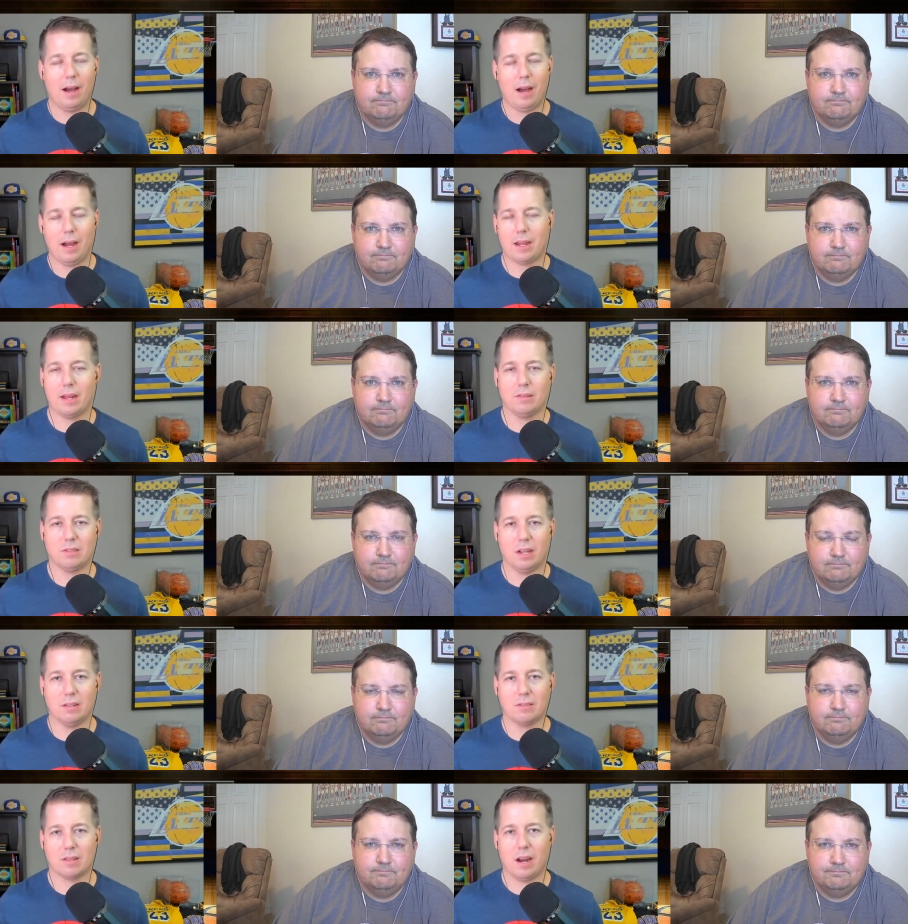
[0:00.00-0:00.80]
Speaker 1: i can't
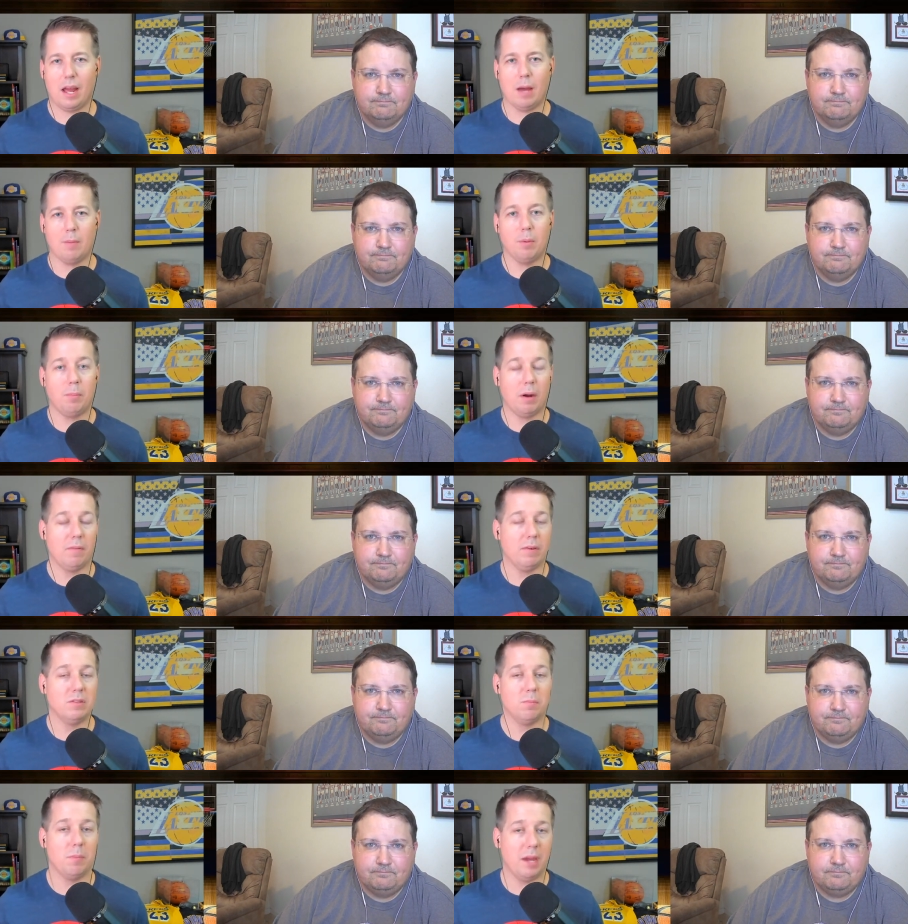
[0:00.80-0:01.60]
say it's going to happen but
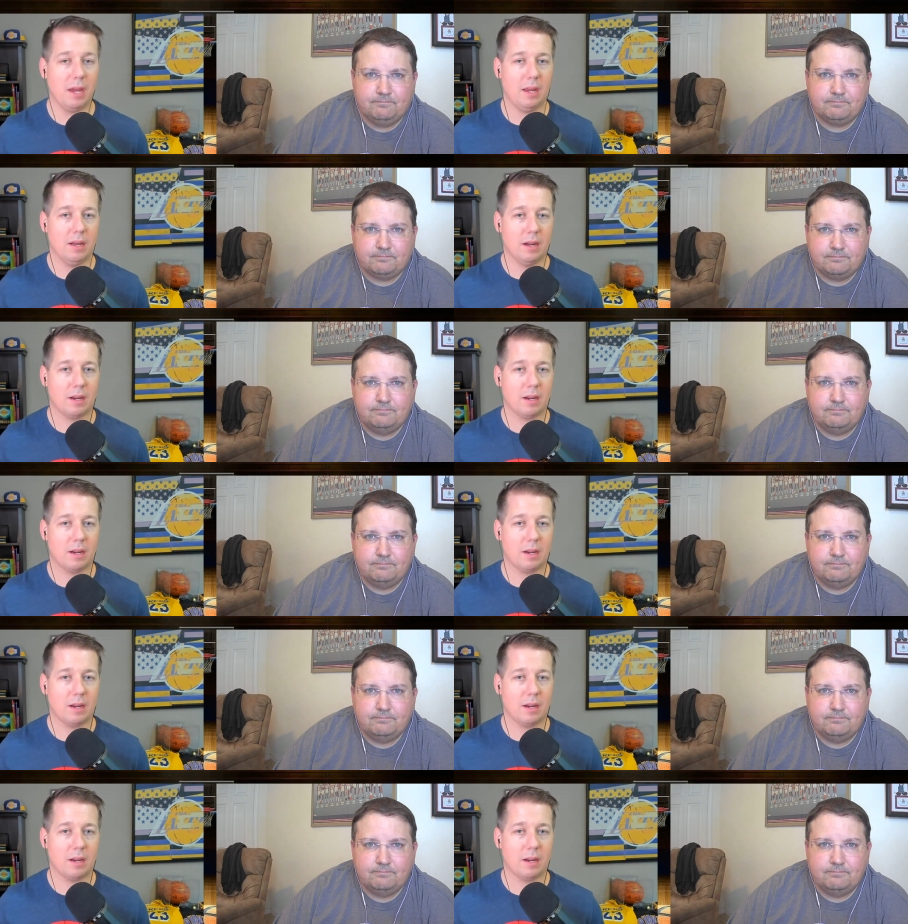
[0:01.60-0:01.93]
if it's me